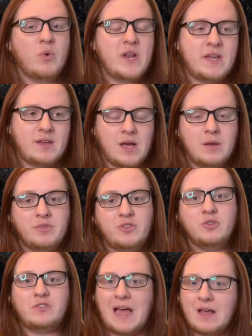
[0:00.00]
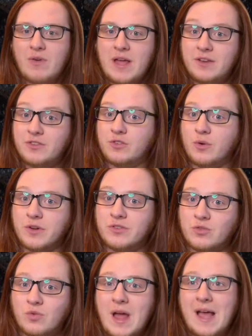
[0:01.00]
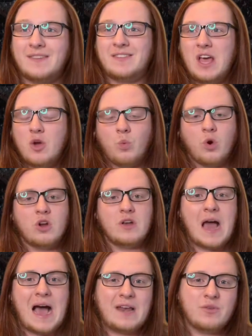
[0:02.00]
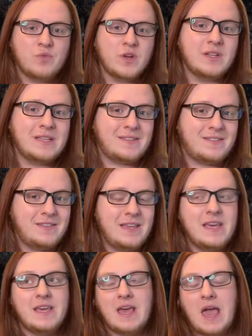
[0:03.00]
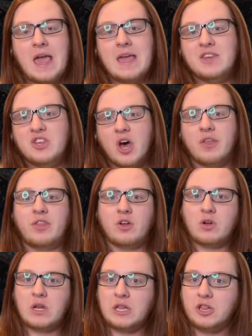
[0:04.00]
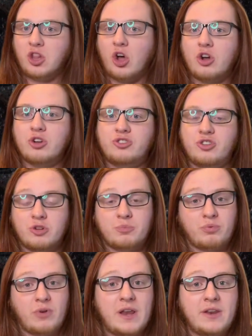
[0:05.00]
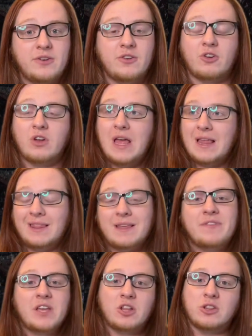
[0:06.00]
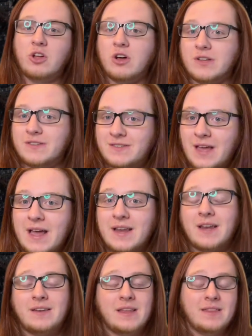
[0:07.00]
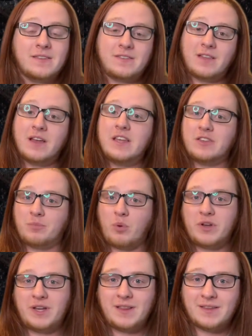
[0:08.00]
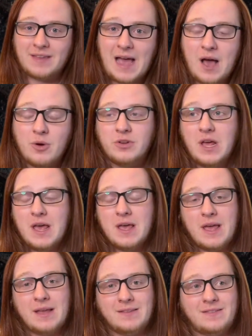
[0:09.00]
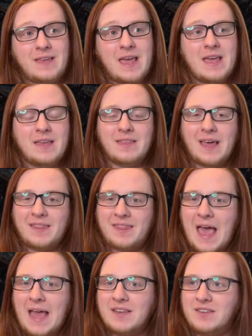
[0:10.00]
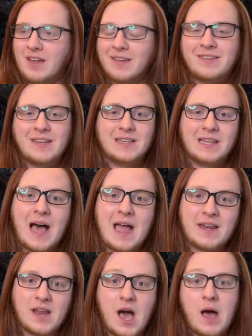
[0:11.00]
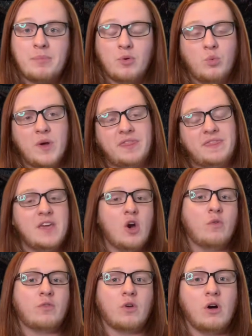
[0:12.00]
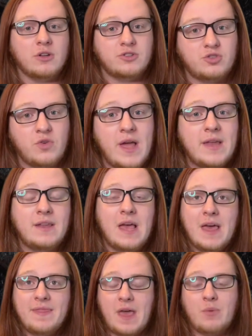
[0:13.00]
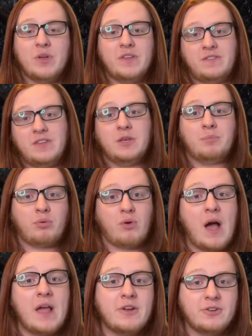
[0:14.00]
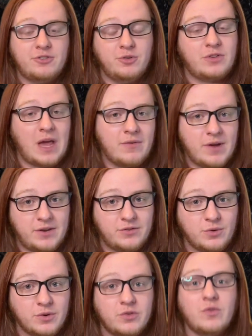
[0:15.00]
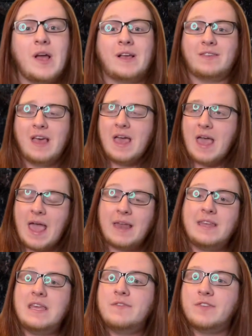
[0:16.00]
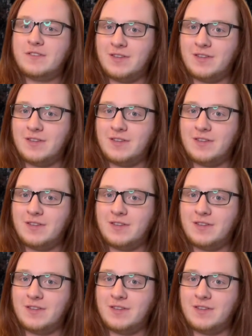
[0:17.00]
when it comes to Tyrannosaurus rex, we're not really seeing another larger predator living alongside it. And the study is pointing this out and saying that that doesn't line up with the overall trend that we see prior to Tyrannosaurus rex and even